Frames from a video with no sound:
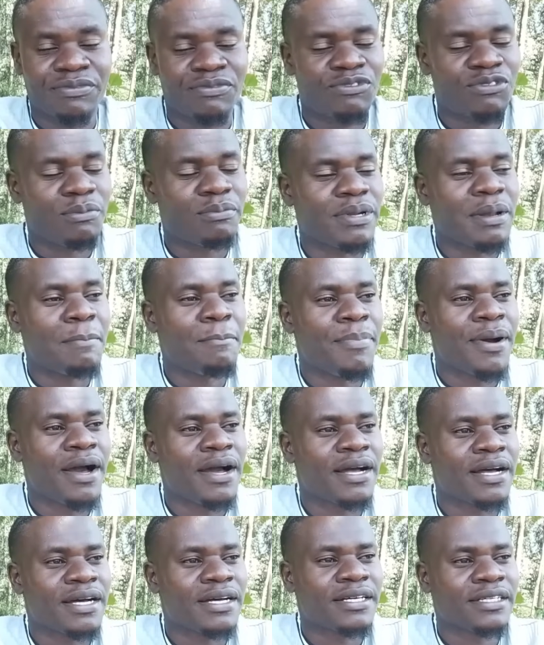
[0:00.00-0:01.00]
from the
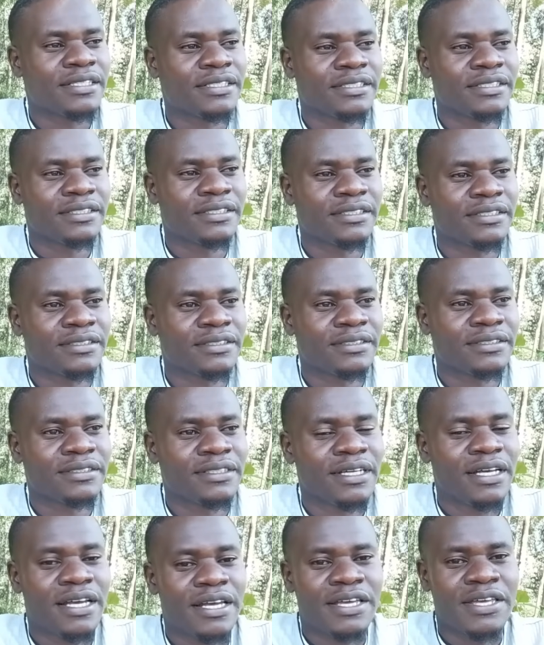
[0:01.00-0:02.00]
back
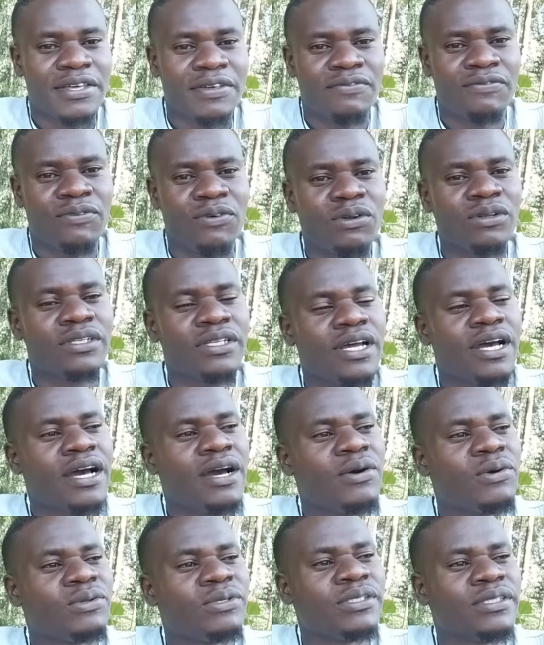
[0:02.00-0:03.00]
he fall
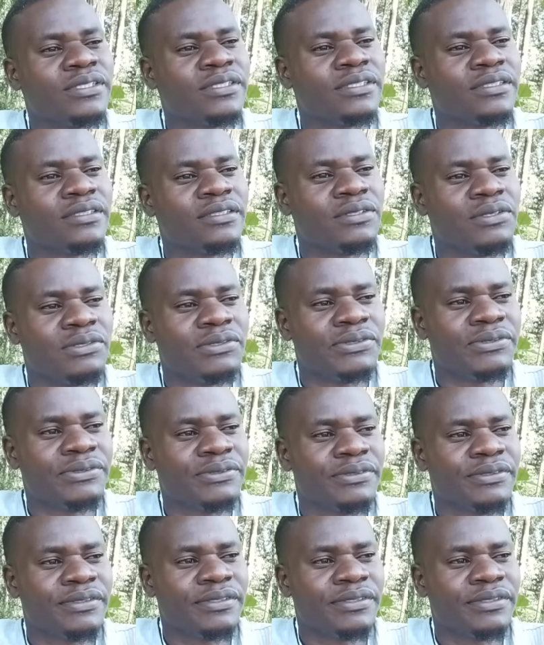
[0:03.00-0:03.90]
down you know